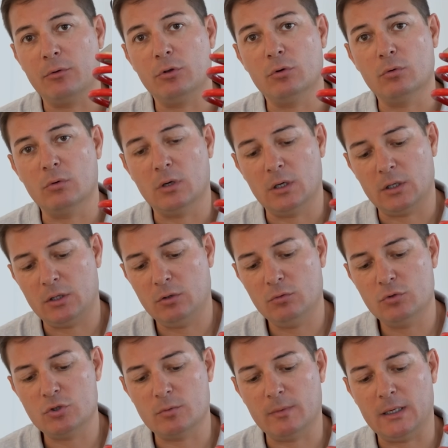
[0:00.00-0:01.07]
you a
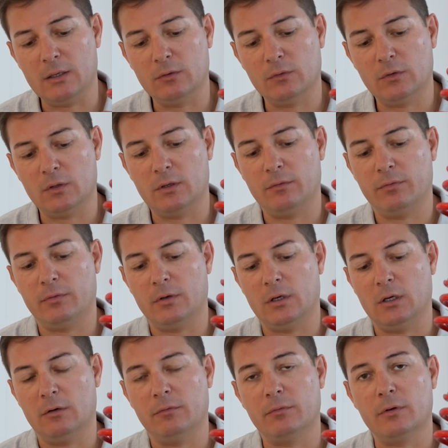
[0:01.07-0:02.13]
huge amount of
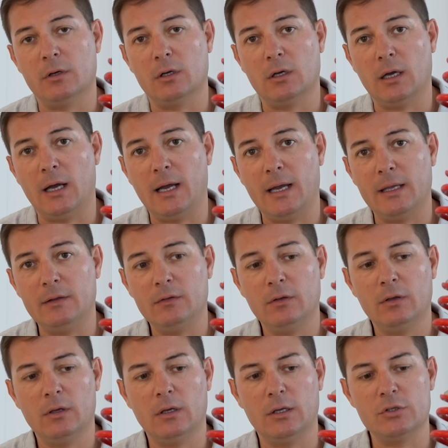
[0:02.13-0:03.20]
height
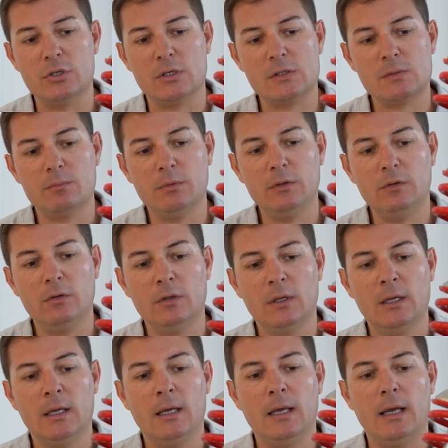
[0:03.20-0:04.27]
adjustment.
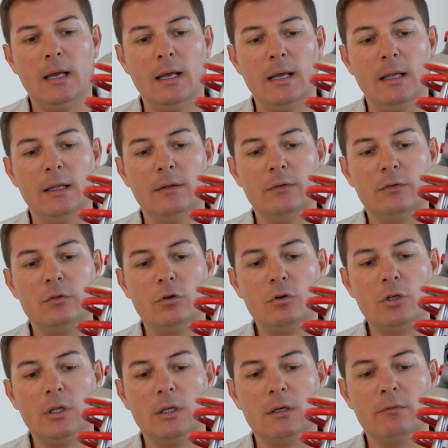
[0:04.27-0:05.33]
And
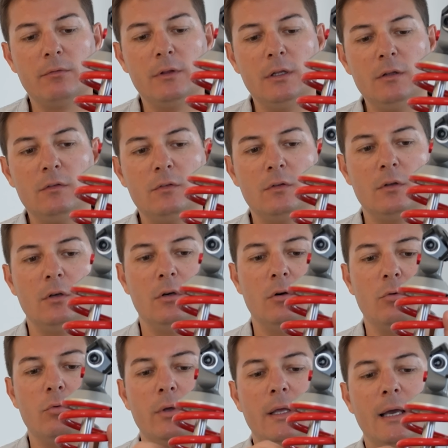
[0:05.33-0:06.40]
talking of this,
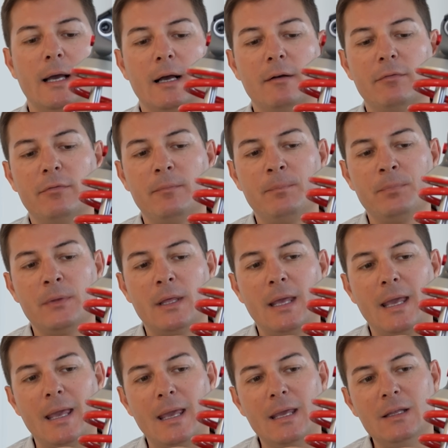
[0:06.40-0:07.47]
we have
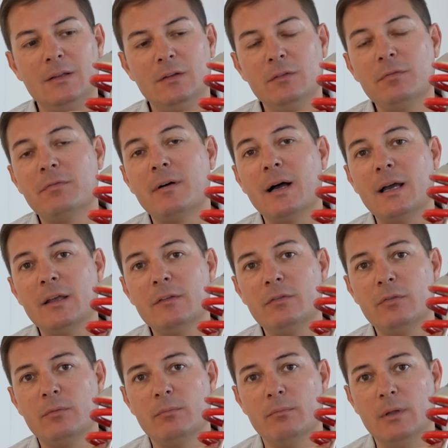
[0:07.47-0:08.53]

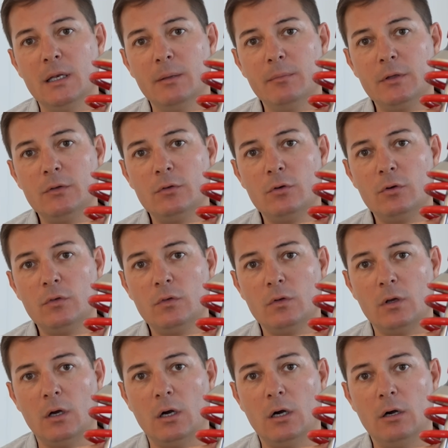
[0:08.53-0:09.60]
85 millimeters
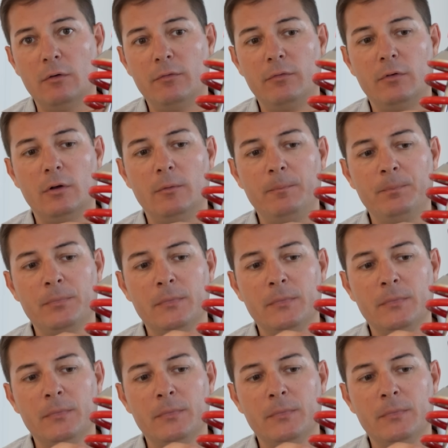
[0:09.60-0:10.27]
of